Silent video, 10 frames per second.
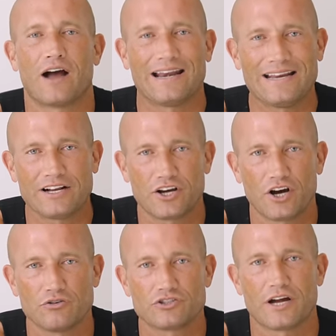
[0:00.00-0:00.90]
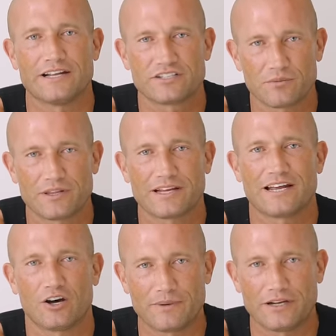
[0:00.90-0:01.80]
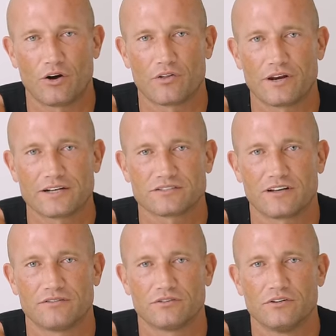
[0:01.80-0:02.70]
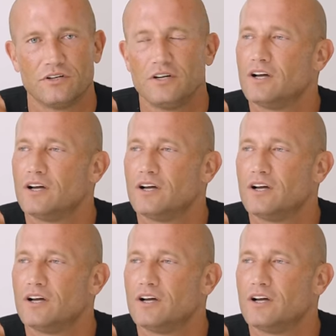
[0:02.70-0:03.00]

I need a coach. I need someone that can help me go to the next level.